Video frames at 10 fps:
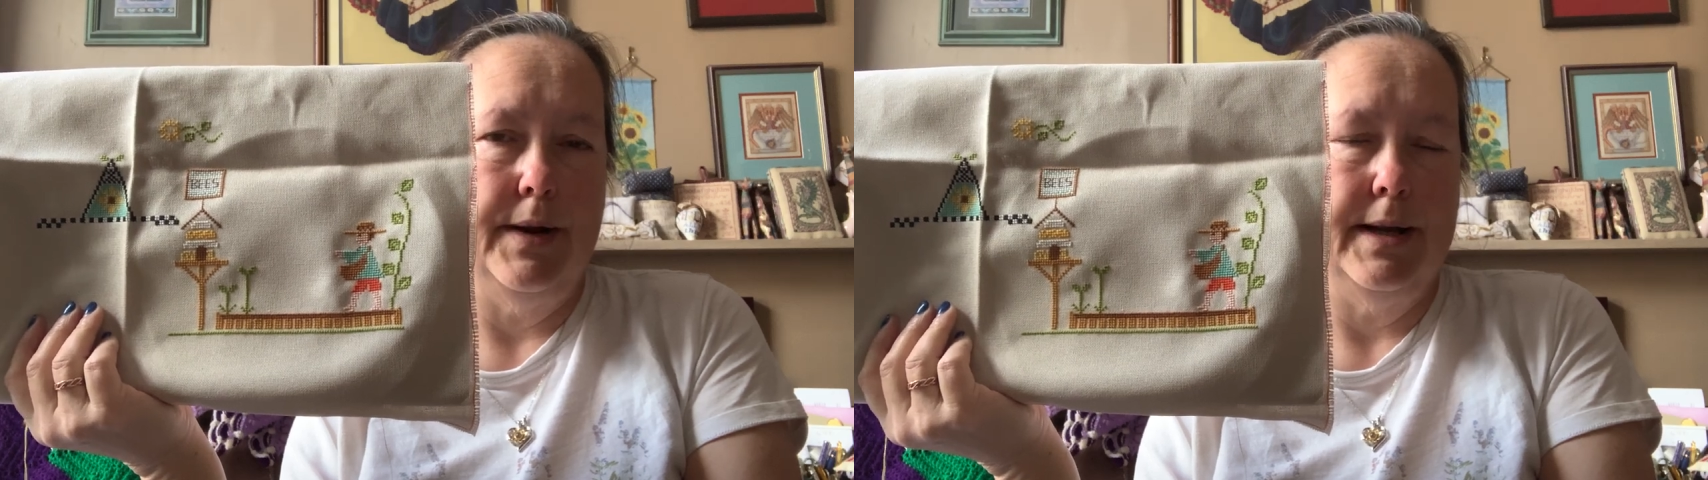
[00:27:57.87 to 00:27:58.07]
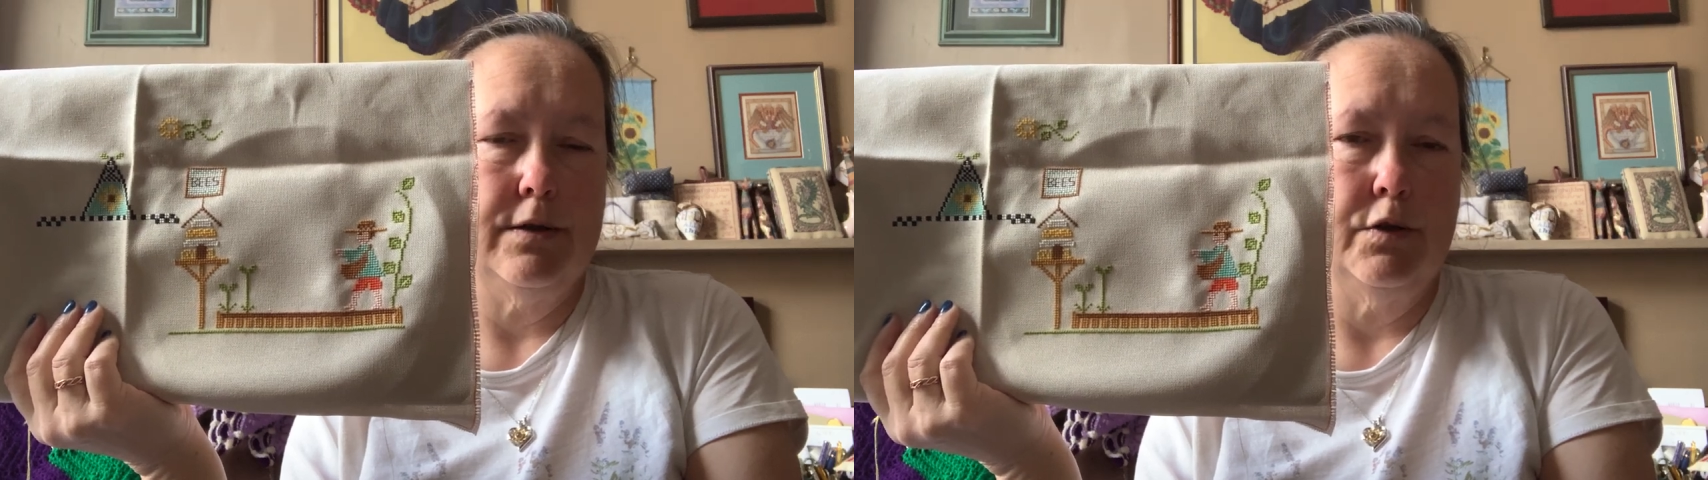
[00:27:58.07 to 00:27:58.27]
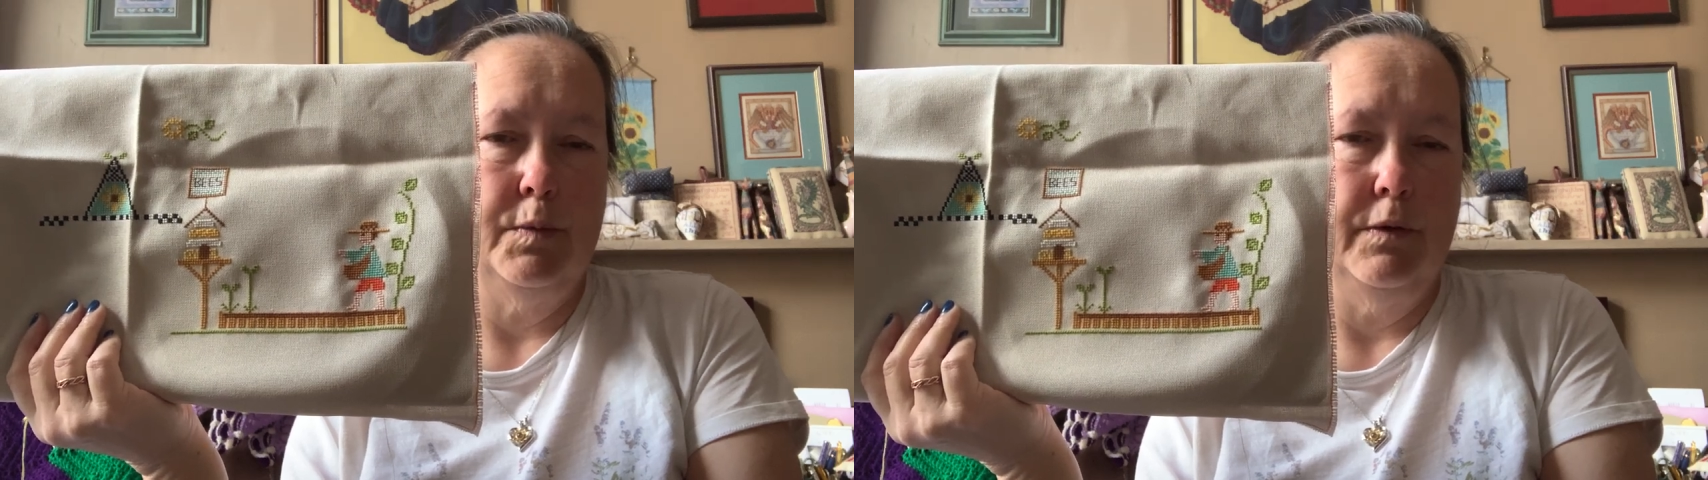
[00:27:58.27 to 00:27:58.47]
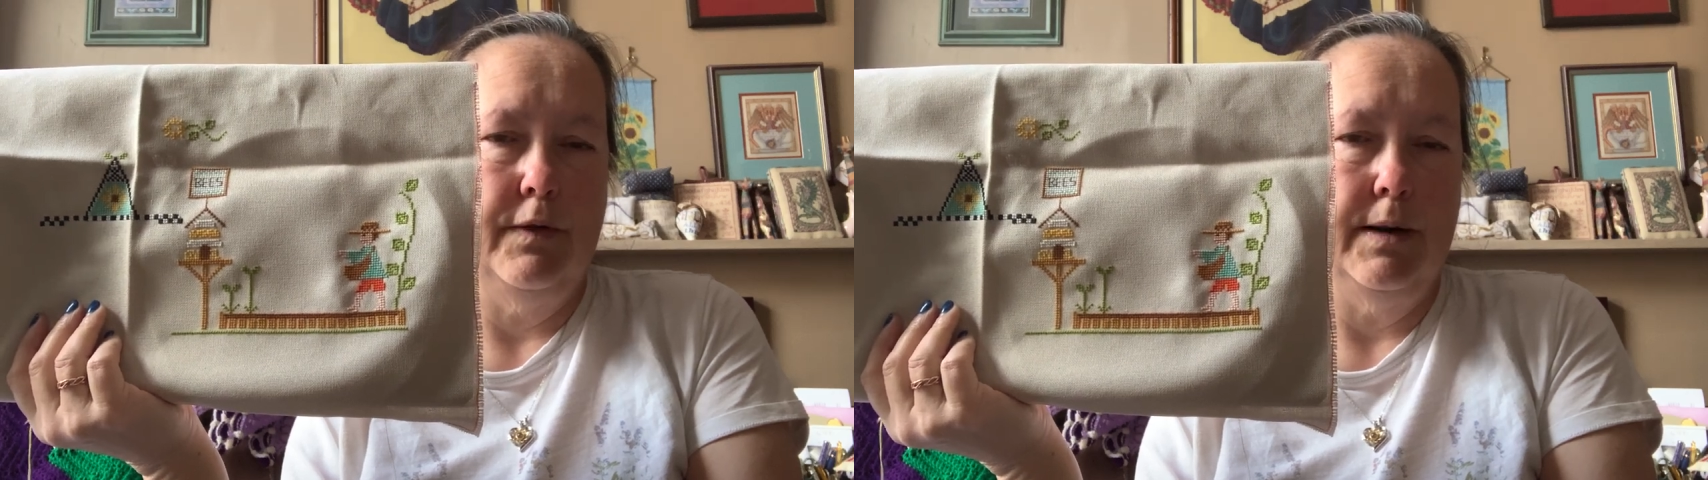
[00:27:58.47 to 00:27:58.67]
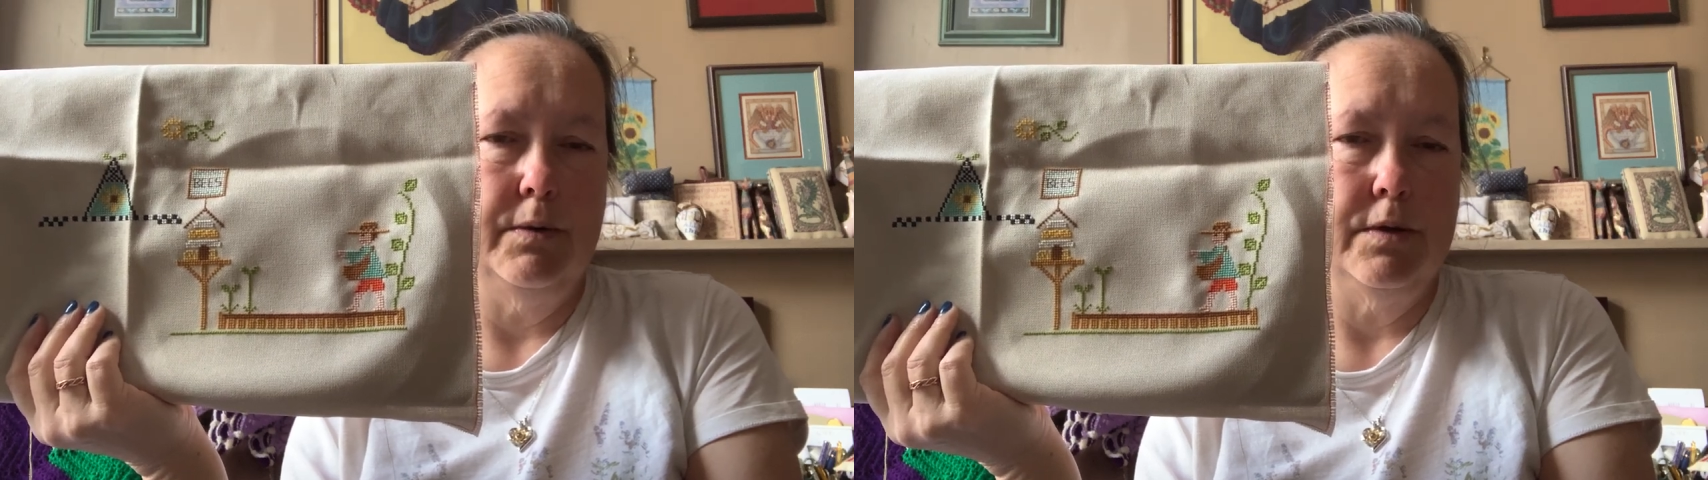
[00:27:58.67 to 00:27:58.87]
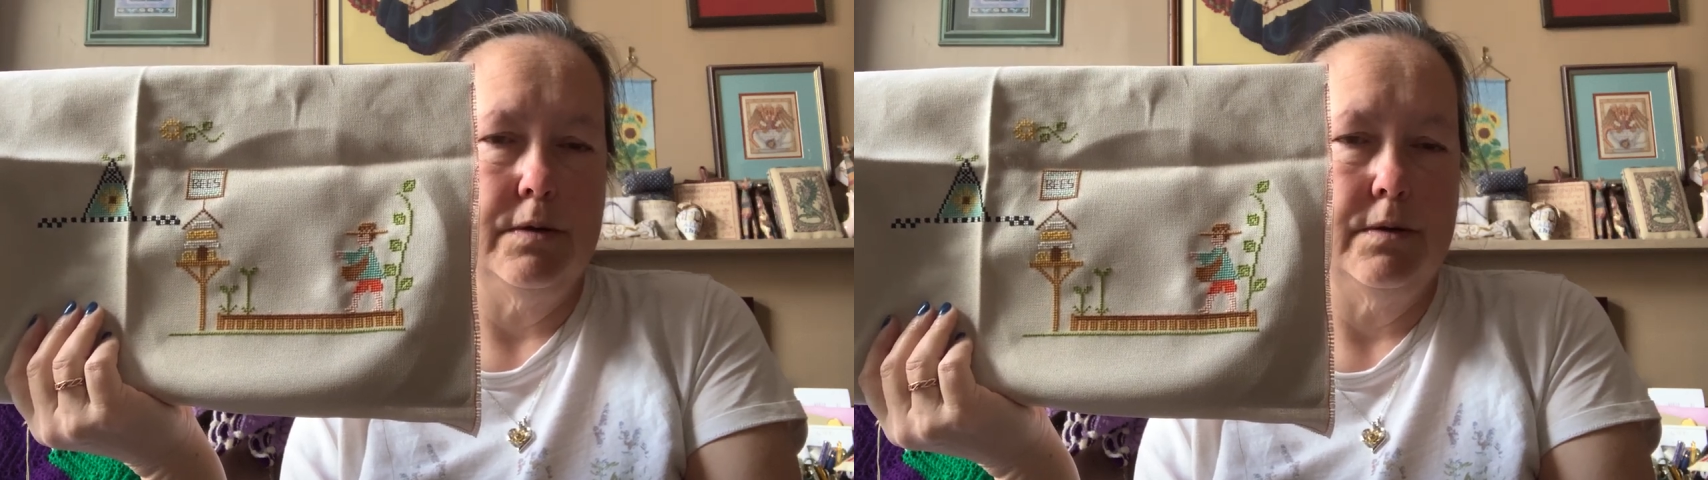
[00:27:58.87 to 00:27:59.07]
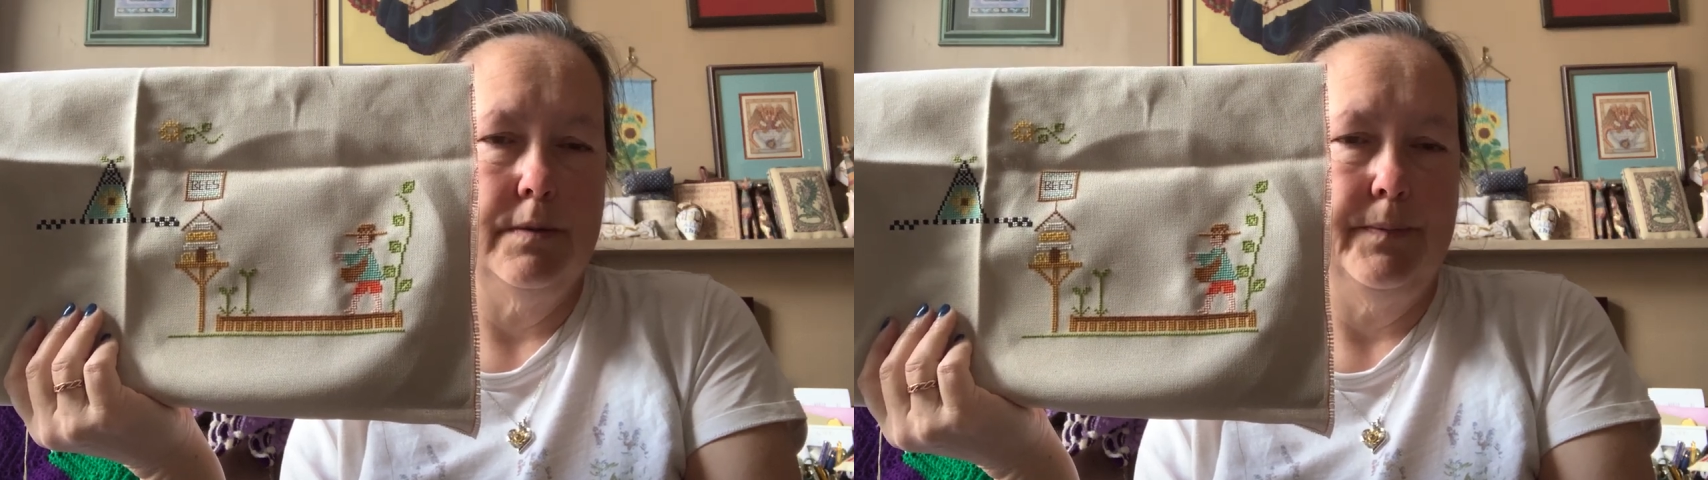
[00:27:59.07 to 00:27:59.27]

next couple of hours.